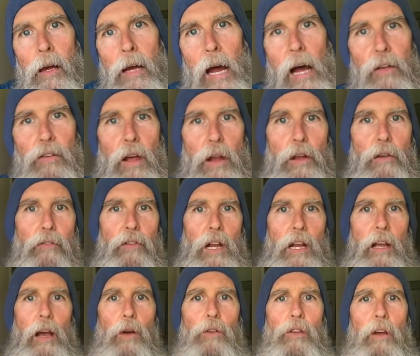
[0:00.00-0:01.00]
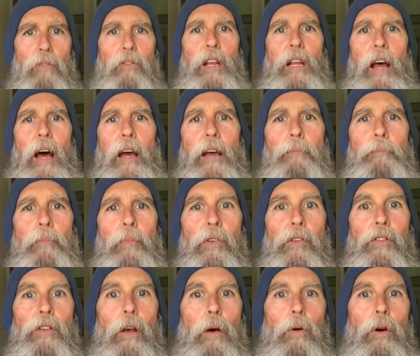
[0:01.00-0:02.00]
Guys, I do videos every day,
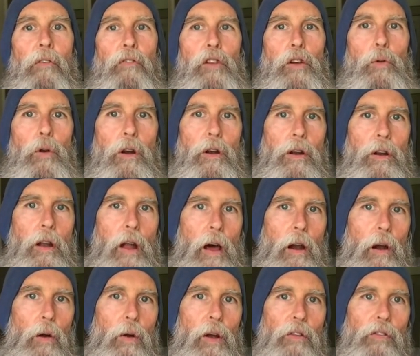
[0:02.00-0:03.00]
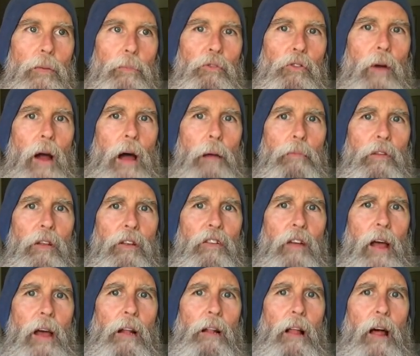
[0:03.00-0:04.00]
so if you are not already subscribed to the
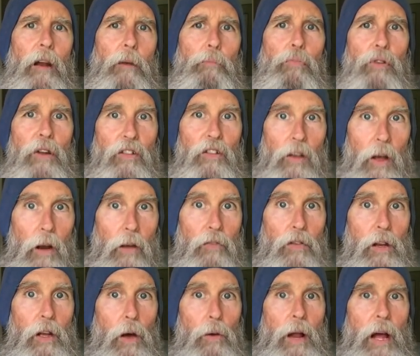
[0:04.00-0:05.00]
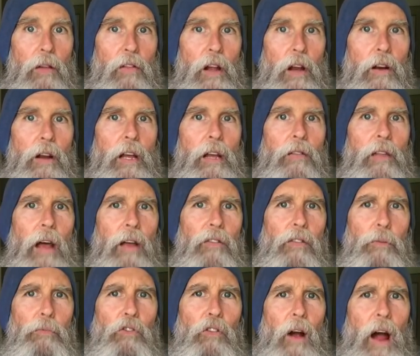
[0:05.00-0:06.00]
channel, I'd appreciate if you go down there and hit that
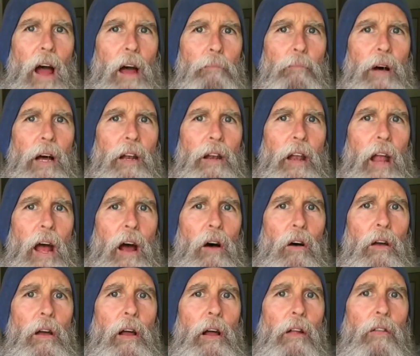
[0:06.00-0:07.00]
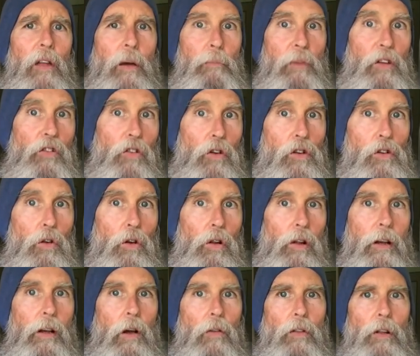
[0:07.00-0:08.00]
subscribe button now. Then be sure you
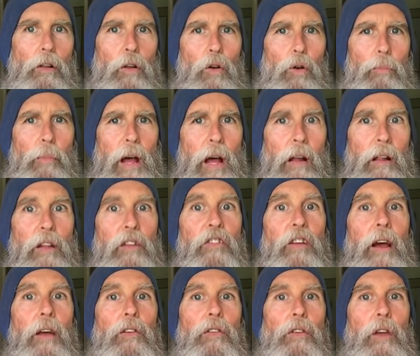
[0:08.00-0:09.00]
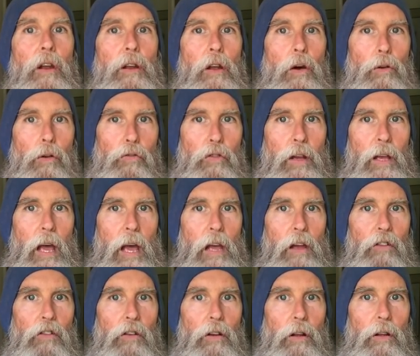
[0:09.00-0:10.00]
click on the little bell and check send
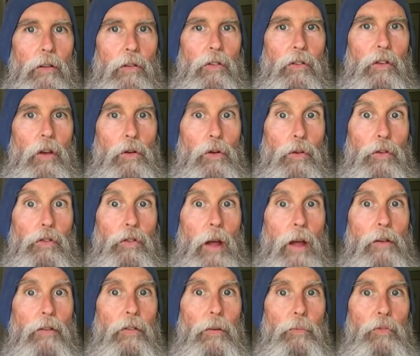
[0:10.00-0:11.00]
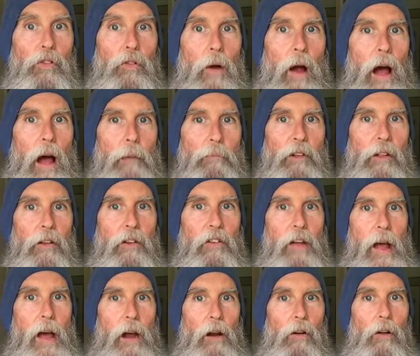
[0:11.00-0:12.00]
notifications so you'll stay subscribed to the
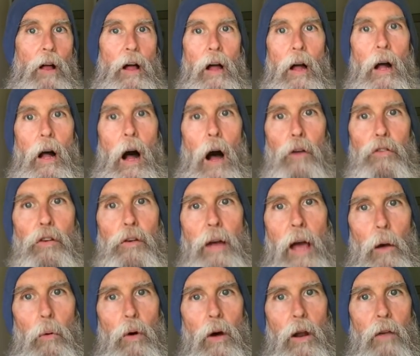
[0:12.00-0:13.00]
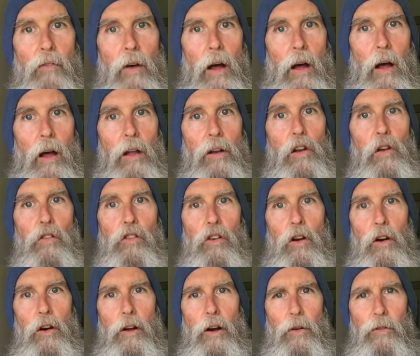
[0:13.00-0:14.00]
channel. Also got one of uh, a new
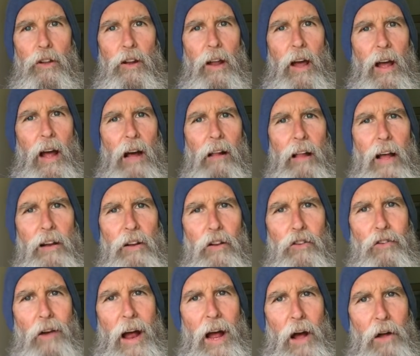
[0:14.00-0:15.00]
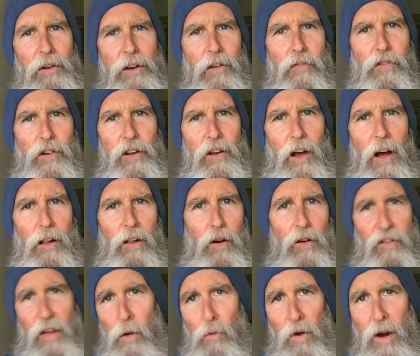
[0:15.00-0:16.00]
shirt on today. I like to try out different
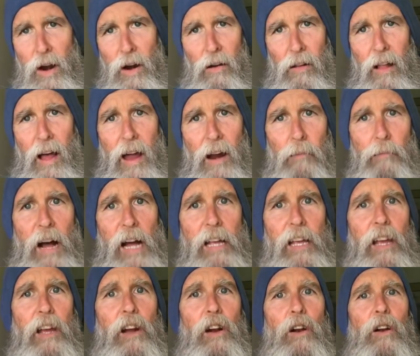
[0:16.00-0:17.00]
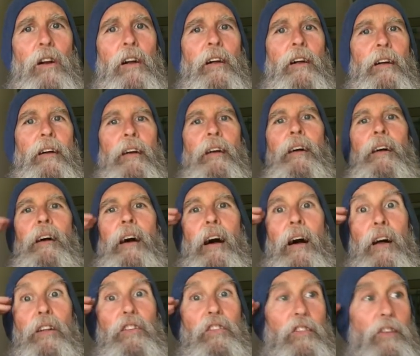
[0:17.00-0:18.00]
colors. I wear a lot of my gear.
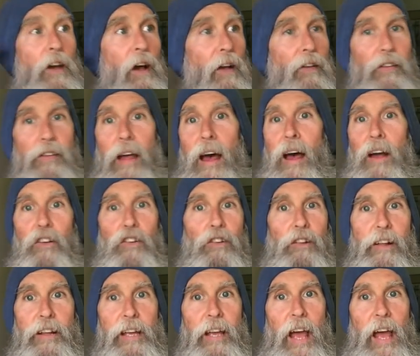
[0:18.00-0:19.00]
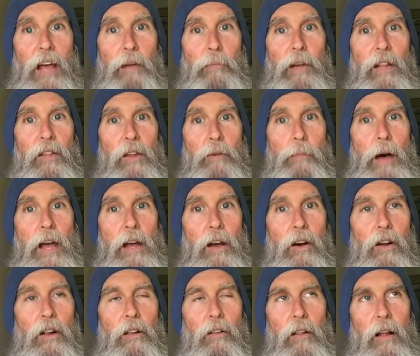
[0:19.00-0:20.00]
Uh, just actually came in the
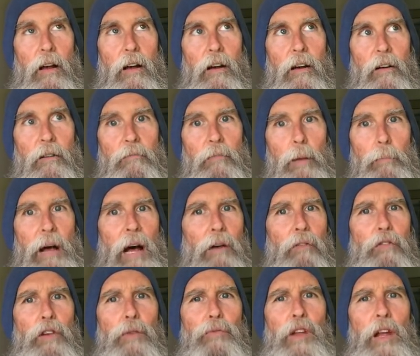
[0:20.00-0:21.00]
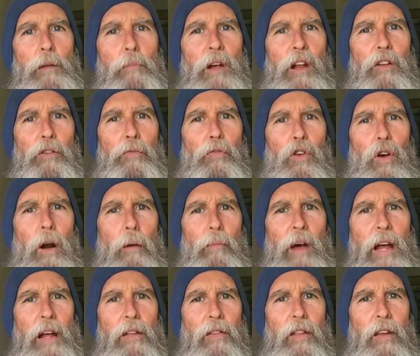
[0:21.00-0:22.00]
mail um, about 15 minutes before I
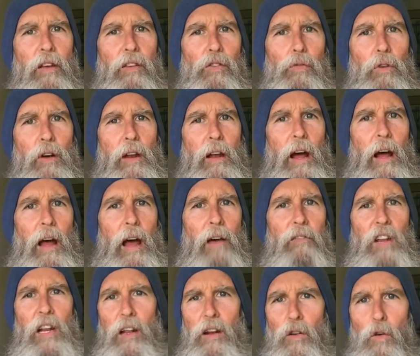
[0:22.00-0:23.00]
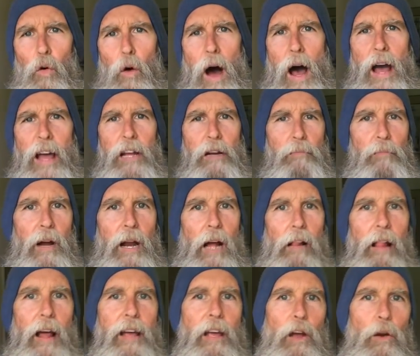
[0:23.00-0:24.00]
made this one. I have it in white, but I
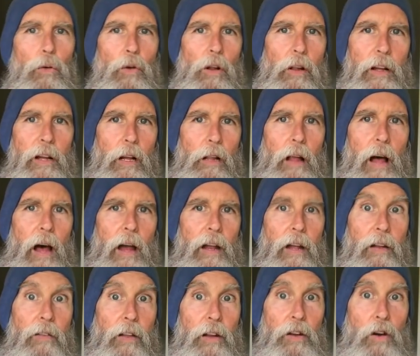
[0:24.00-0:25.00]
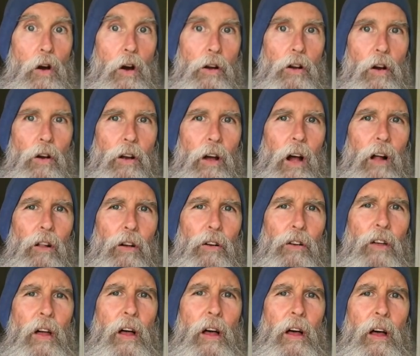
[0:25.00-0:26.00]
like it really a lot in the darker
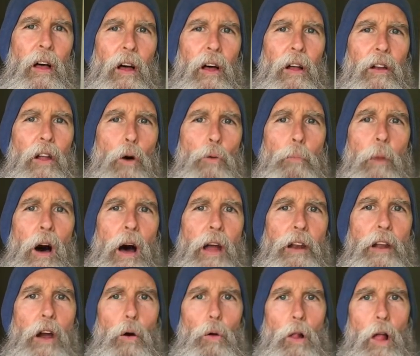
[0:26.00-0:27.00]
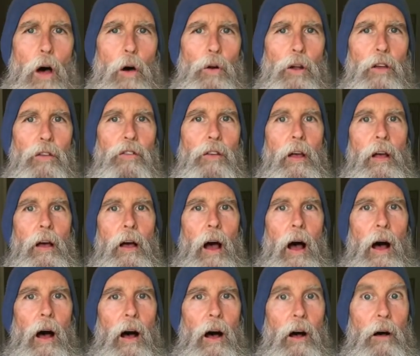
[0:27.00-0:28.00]
colors. No mud, no lotus.
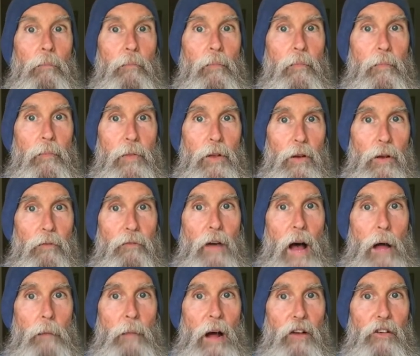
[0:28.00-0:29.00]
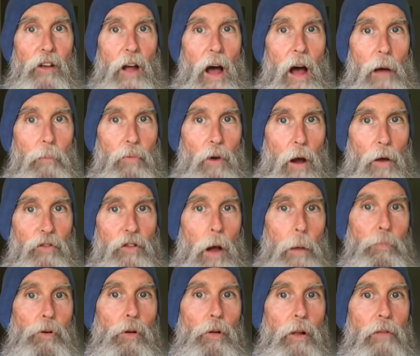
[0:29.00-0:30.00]
Um, you can find my shop,
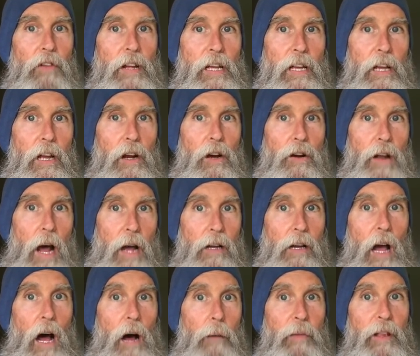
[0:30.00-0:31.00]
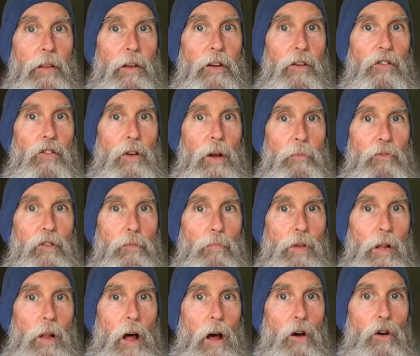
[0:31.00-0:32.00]
rawtropicallivinggear.com, in the description
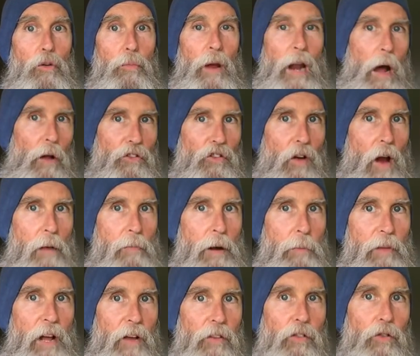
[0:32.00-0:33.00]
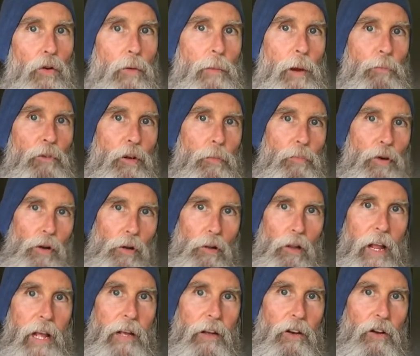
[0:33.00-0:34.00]
below, but I'll try my best to remember to put a
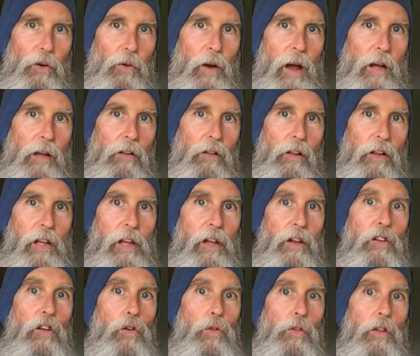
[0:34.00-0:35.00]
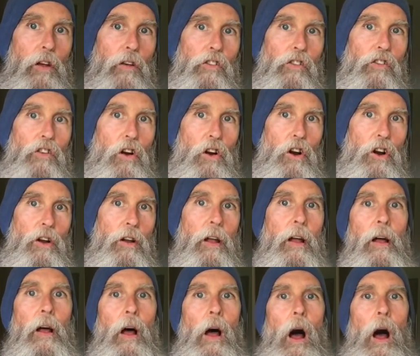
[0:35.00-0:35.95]
link directly to this shirt.